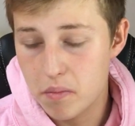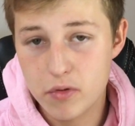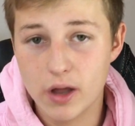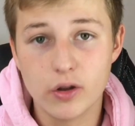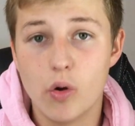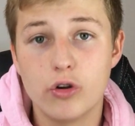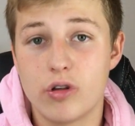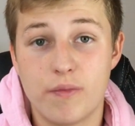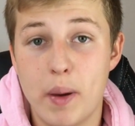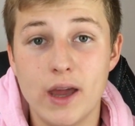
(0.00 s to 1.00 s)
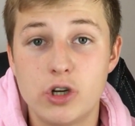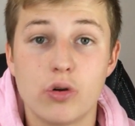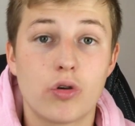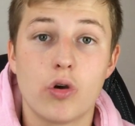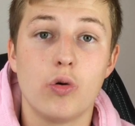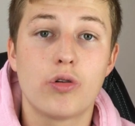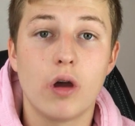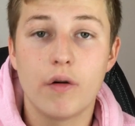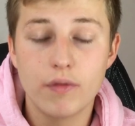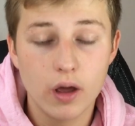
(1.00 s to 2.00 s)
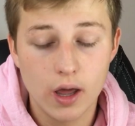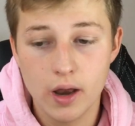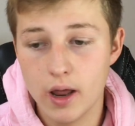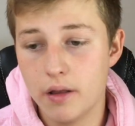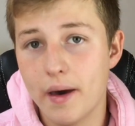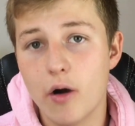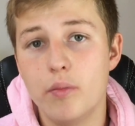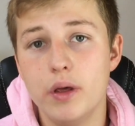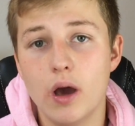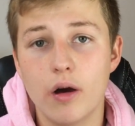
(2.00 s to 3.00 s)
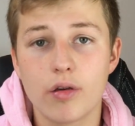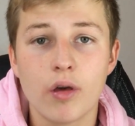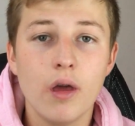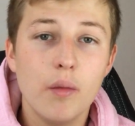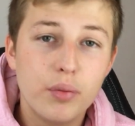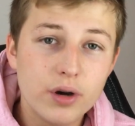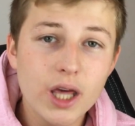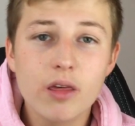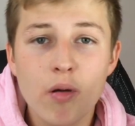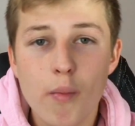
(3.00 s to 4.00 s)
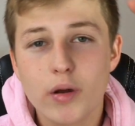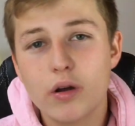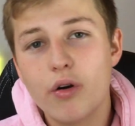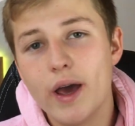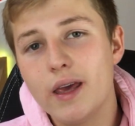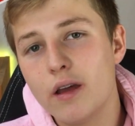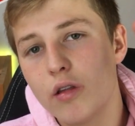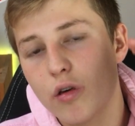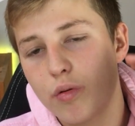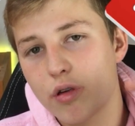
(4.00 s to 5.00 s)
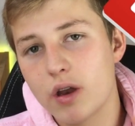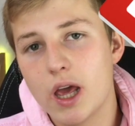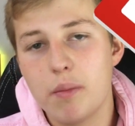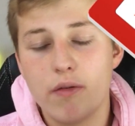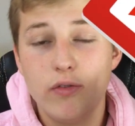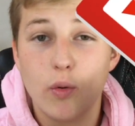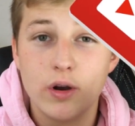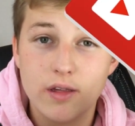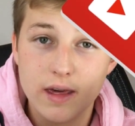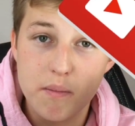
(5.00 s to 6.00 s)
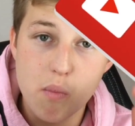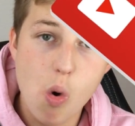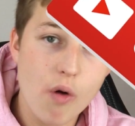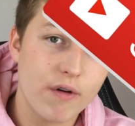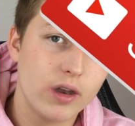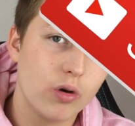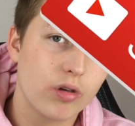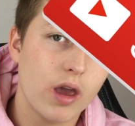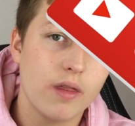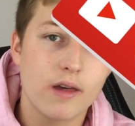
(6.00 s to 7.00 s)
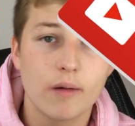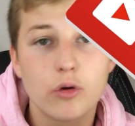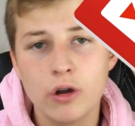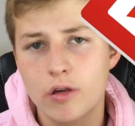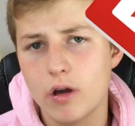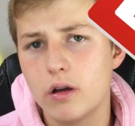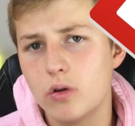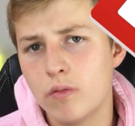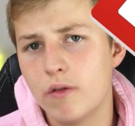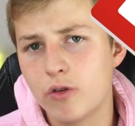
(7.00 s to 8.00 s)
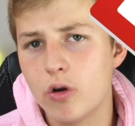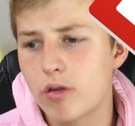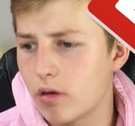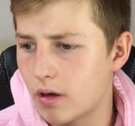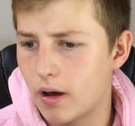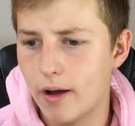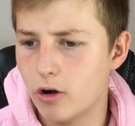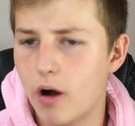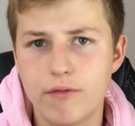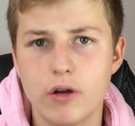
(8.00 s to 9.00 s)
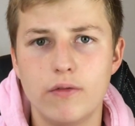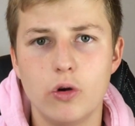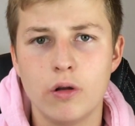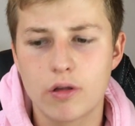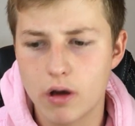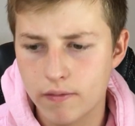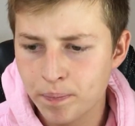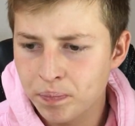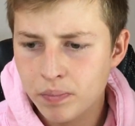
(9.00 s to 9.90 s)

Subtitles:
I don't know, just pictures, cool stuff, and then that'll be us. Please remember to like and subscribe if you want to see more videos like this. I'm going to start doing reviews because I love reviewing stuff.